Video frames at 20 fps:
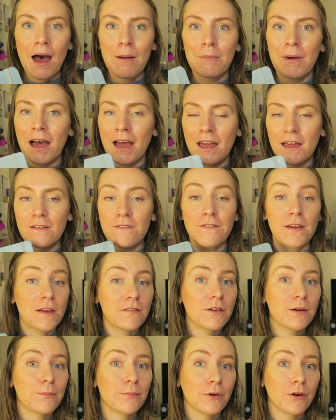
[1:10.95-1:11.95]
my
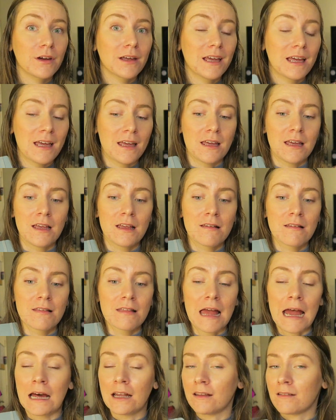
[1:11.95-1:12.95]
favorite book is
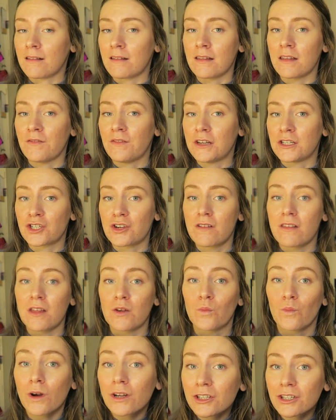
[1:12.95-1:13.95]
Alice's Adventures
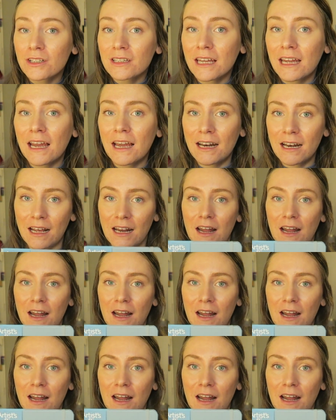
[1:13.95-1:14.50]
in Wonderland,